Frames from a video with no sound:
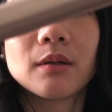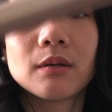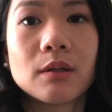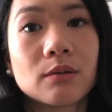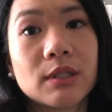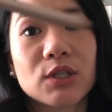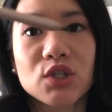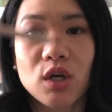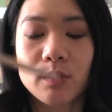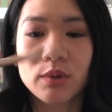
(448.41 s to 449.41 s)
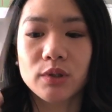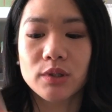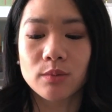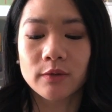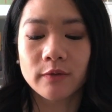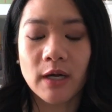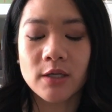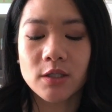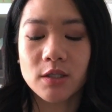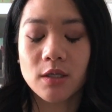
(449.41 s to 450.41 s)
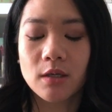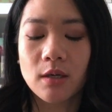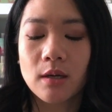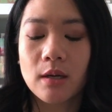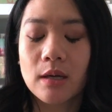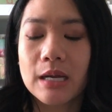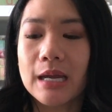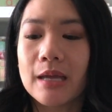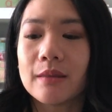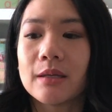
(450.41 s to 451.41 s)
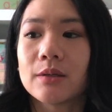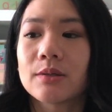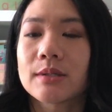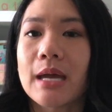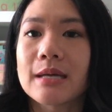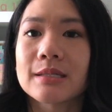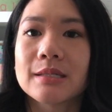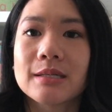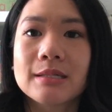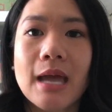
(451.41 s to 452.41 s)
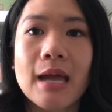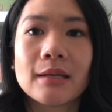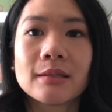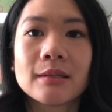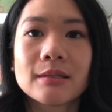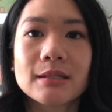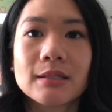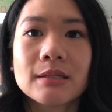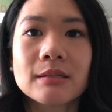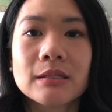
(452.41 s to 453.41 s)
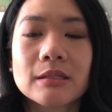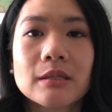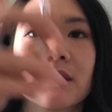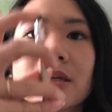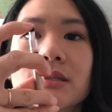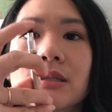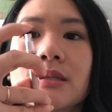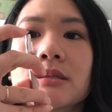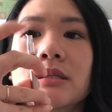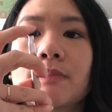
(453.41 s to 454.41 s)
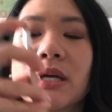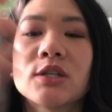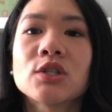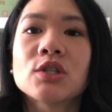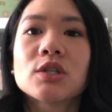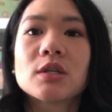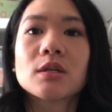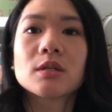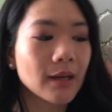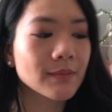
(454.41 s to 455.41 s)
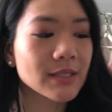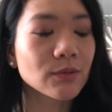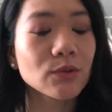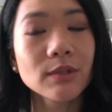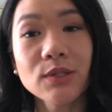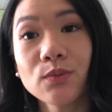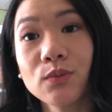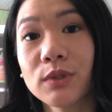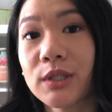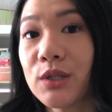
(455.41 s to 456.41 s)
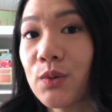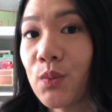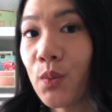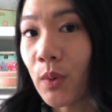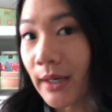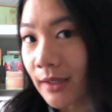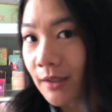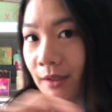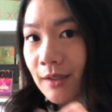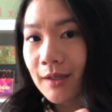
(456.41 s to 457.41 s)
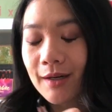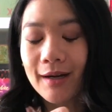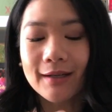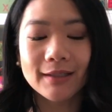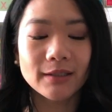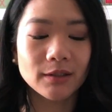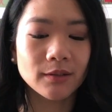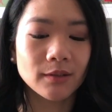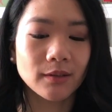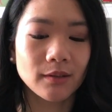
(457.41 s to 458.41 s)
that you'll need a sharpener to refresh. And then it also has this end. It's a little sponge. I'm someone who doesn't really wear eyeliner.